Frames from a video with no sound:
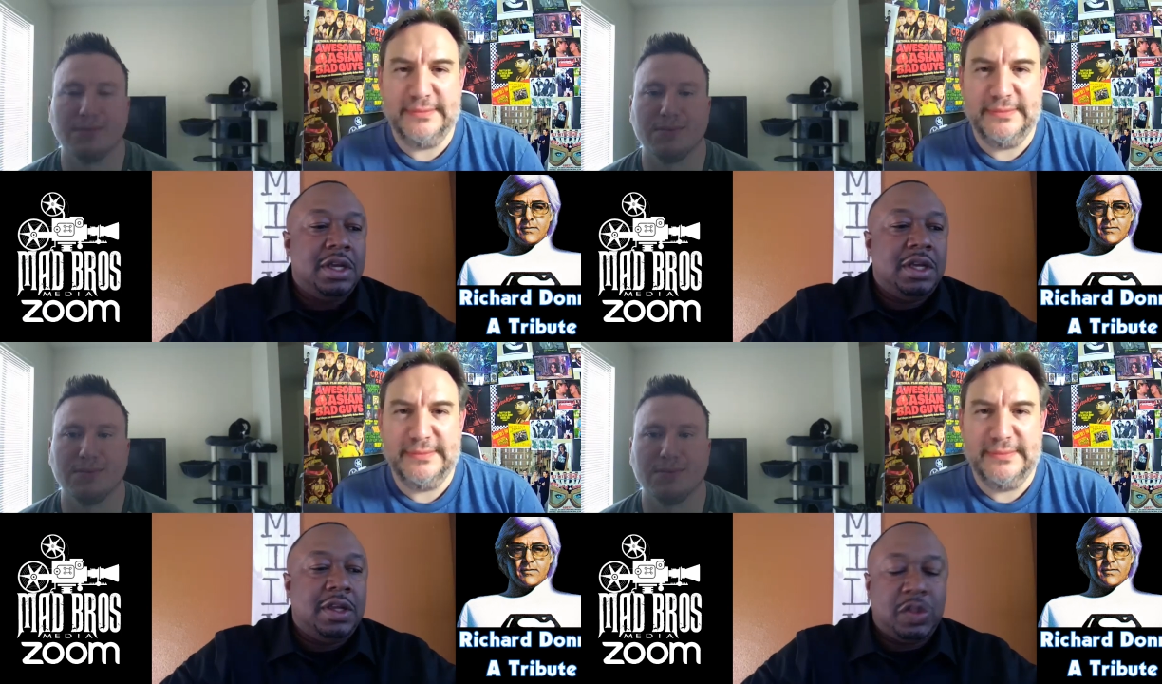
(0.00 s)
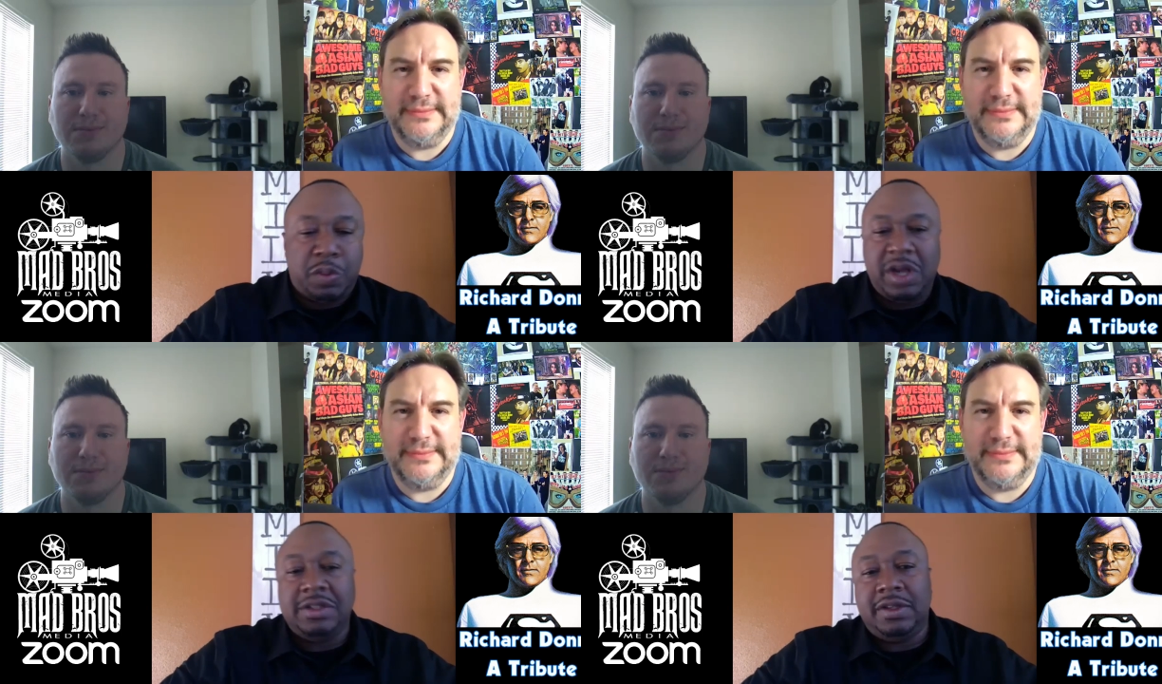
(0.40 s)
Speaker 1: his
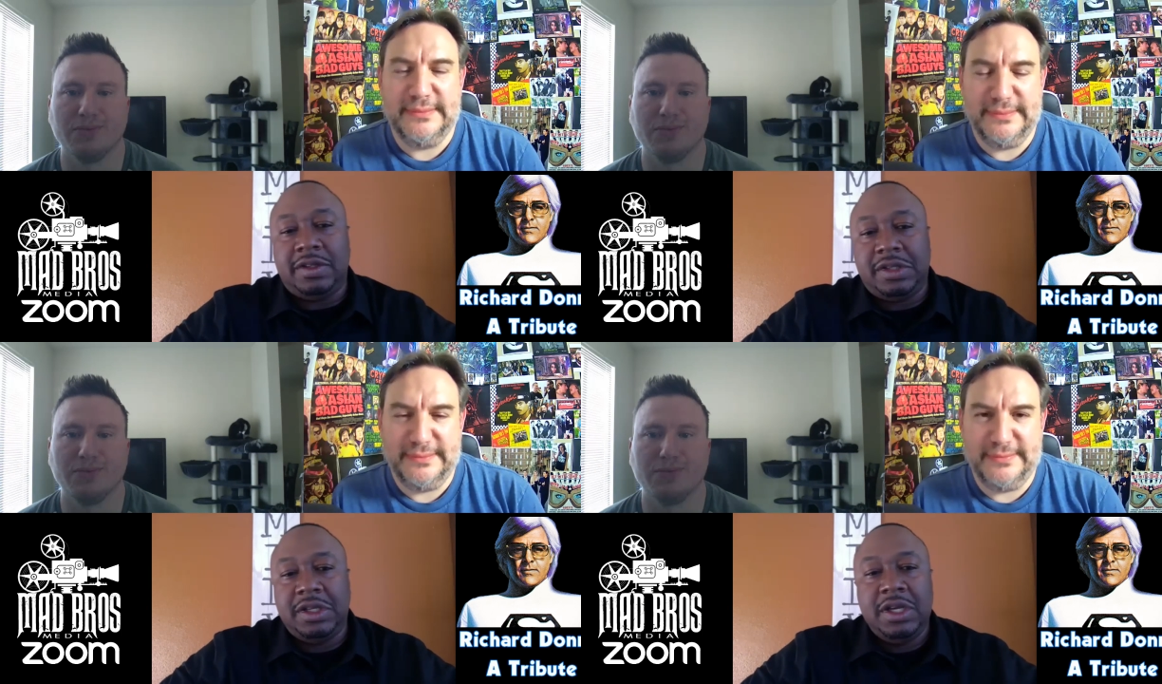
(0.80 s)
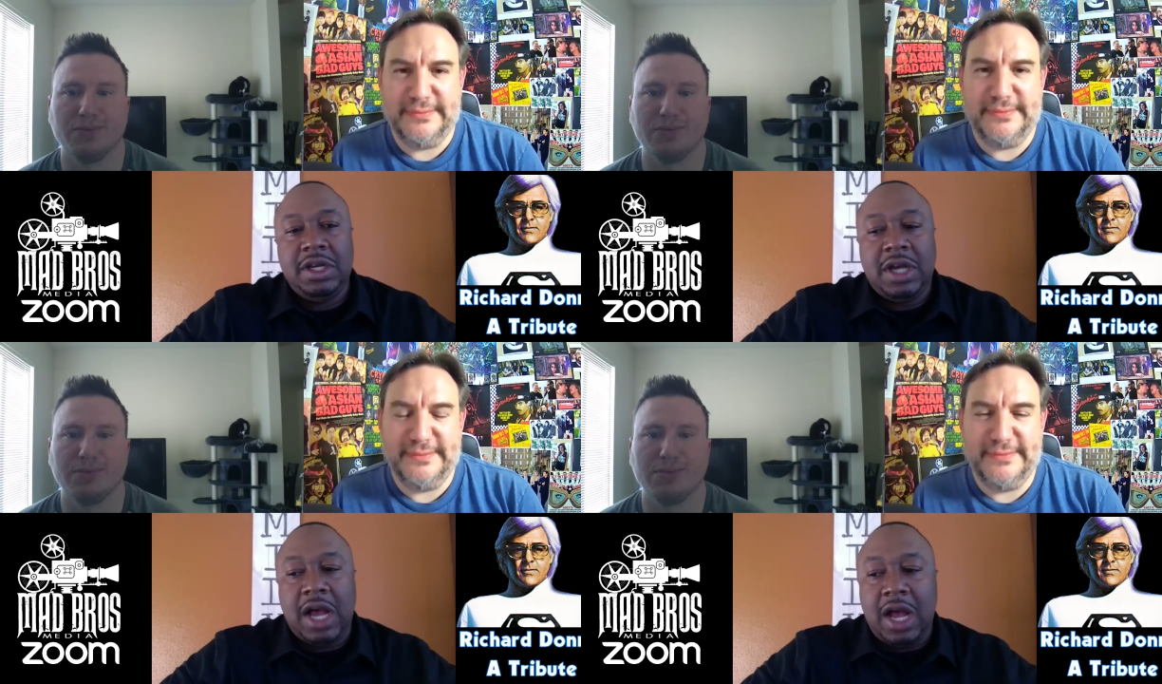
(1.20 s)
presence
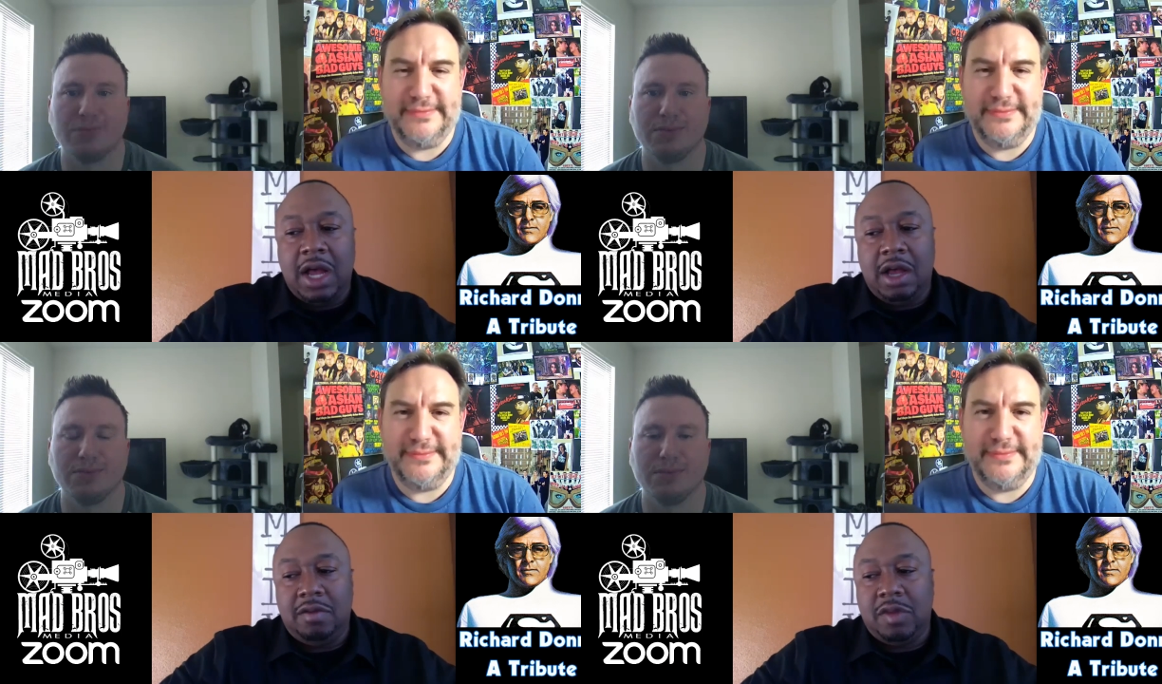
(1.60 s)
um,